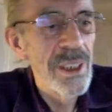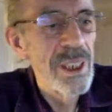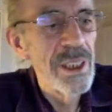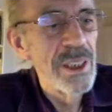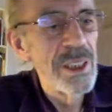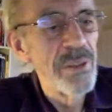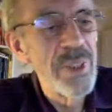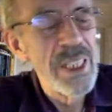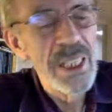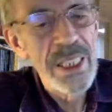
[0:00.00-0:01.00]
if
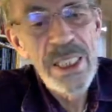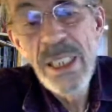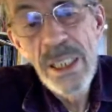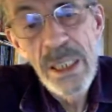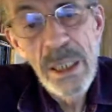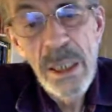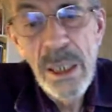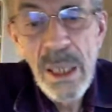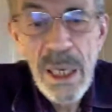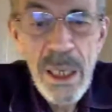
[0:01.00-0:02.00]
any.
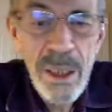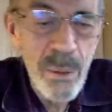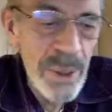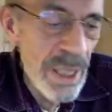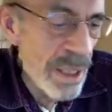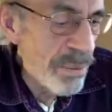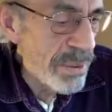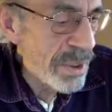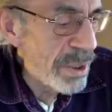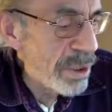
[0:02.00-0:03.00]
We have,
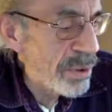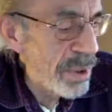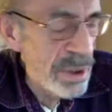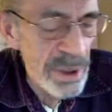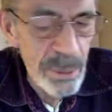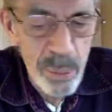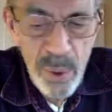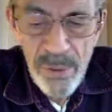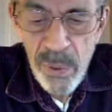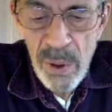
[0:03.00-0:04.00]
some
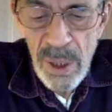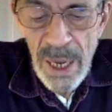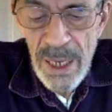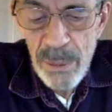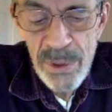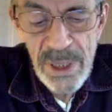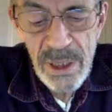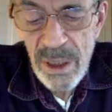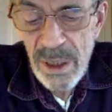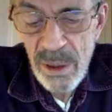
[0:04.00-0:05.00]
peripheral items that
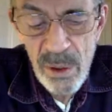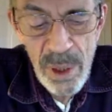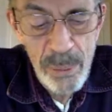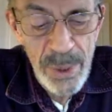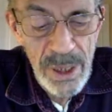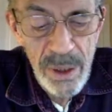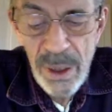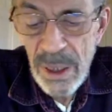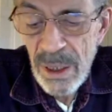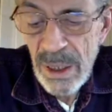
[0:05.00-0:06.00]
crept into
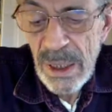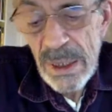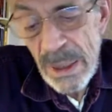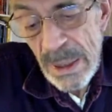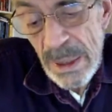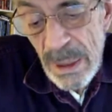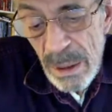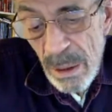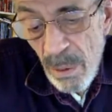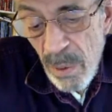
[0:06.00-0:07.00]
the
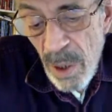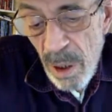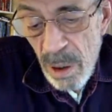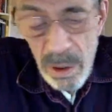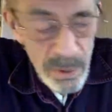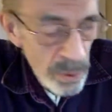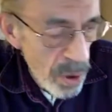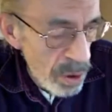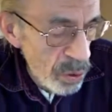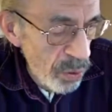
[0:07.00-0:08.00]
overall
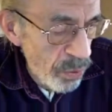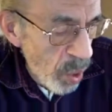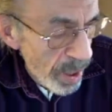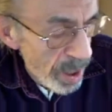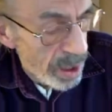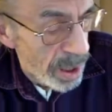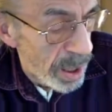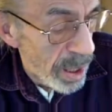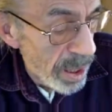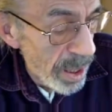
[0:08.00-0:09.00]
oeuvre,
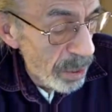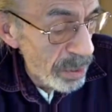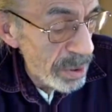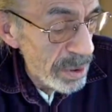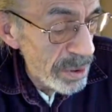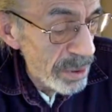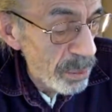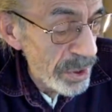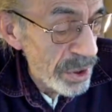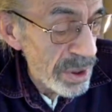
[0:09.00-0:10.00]

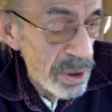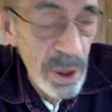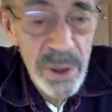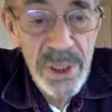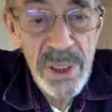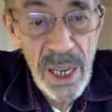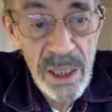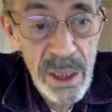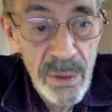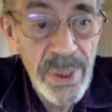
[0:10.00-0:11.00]
which is cultist
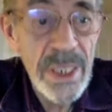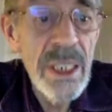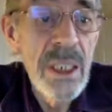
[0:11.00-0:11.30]
activity,